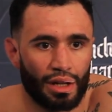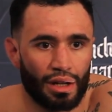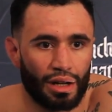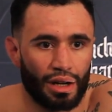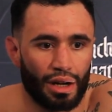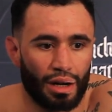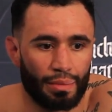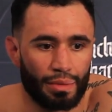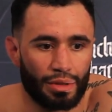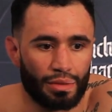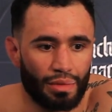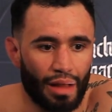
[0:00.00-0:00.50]

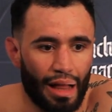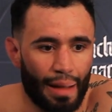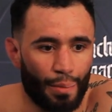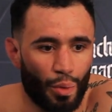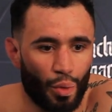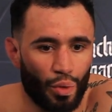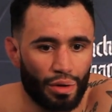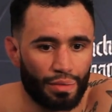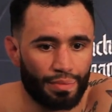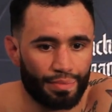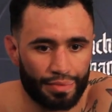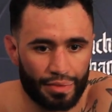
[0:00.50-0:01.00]
It's a lot
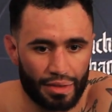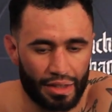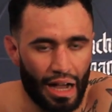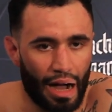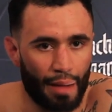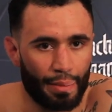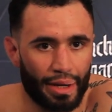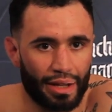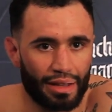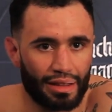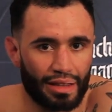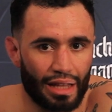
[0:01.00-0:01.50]
more
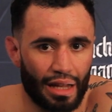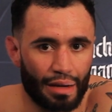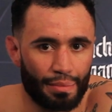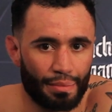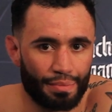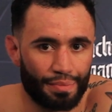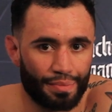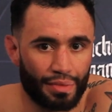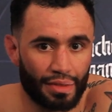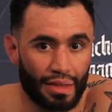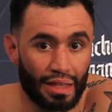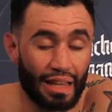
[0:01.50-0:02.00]
dominant
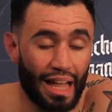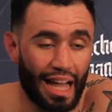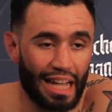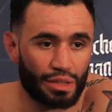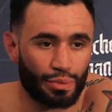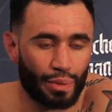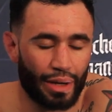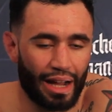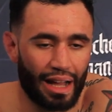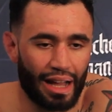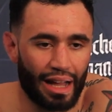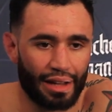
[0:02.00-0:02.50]
than the last
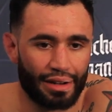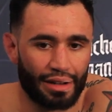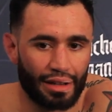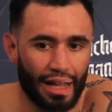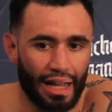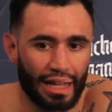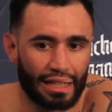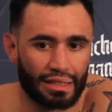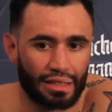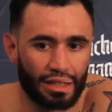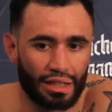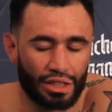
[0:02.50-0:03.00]
one I had
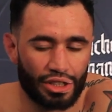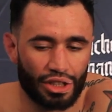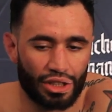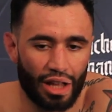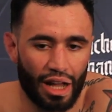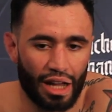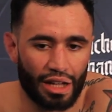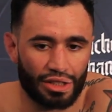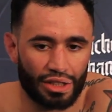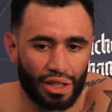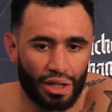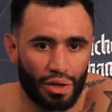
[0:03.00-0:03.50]
last
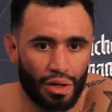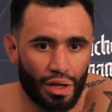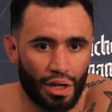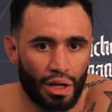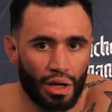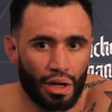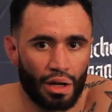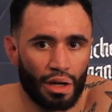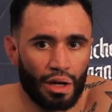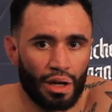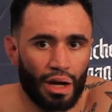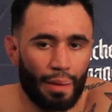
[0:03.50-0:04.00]
July, so
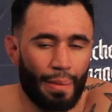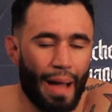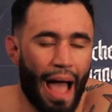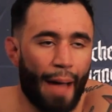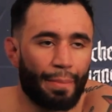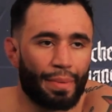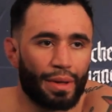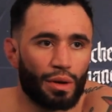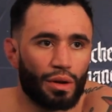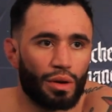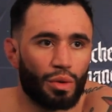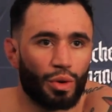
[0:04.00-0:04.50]
I'm
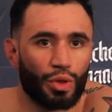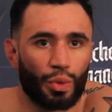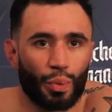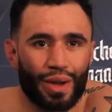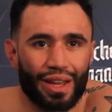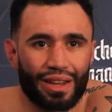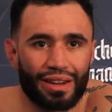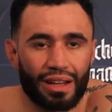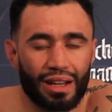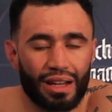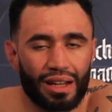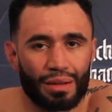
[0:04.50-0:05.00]
happy with the
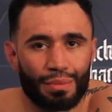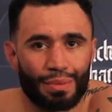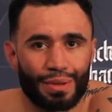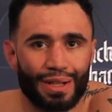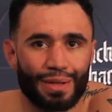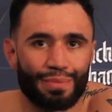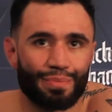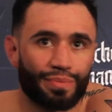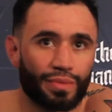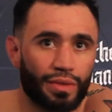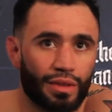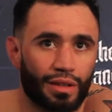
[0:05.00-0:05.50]
win, but